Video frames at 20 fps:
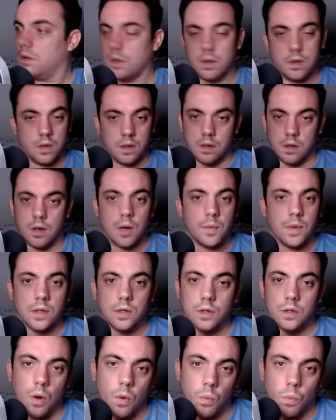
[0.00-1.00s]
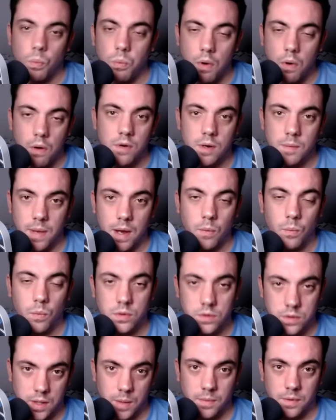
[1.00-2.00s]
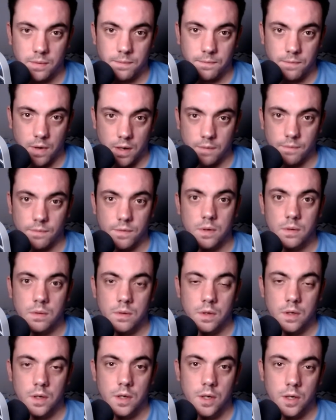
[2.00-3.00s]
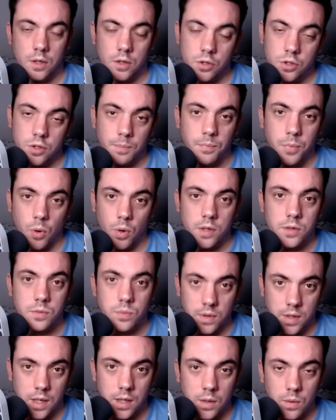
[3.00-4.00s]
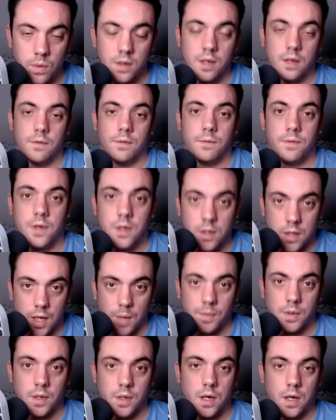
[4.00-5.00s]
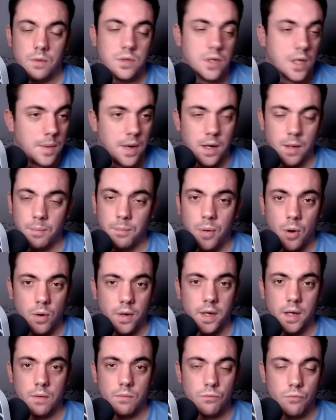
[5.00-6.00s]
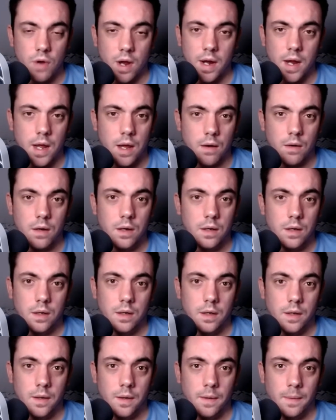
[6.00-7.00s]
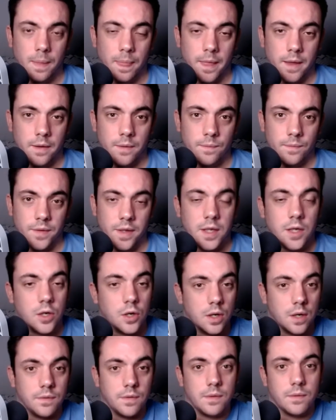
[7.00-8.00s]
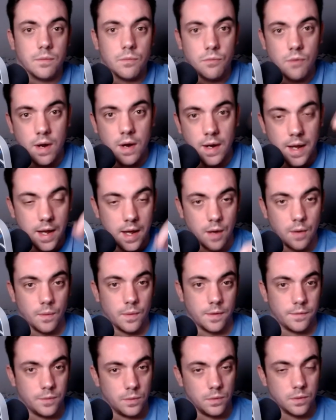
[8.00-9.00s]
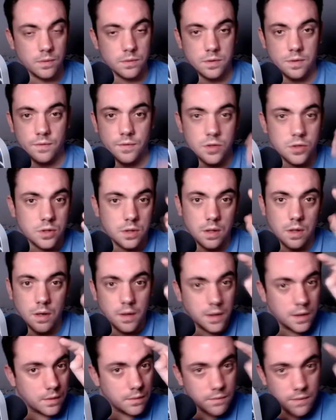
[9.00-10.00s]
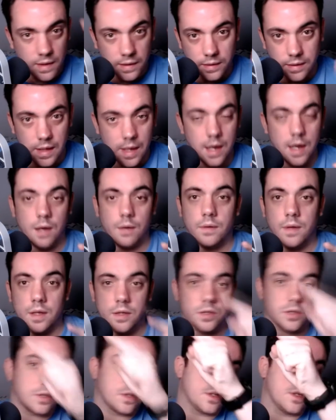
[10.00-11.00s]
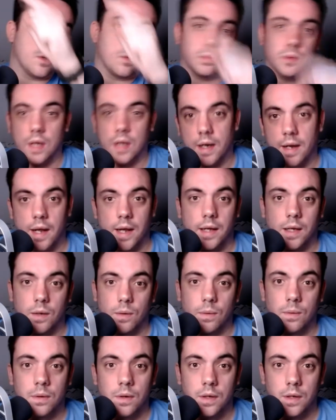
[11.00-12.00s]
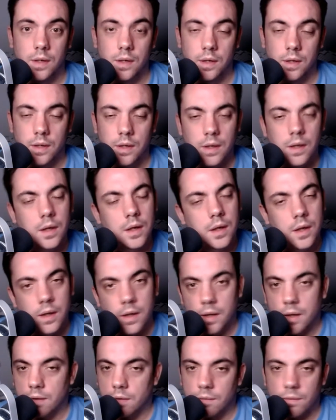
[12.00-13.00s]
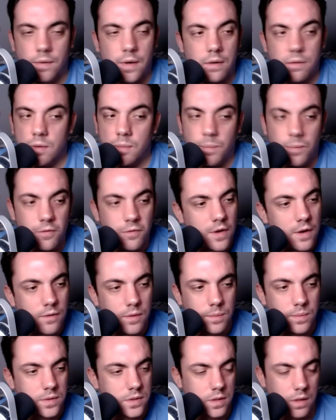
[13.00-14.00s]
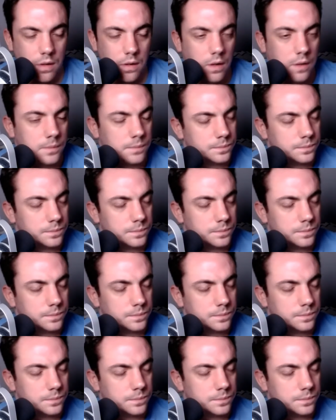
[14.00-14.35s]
you know what I mean? Don't worry about what's coming in front of you because your boys will get you. And then if you think you're coming close, come out of pocket and run out. He could have even run out. If you looked on the slot, he could have run down and still done an angle. Very, very bizarre.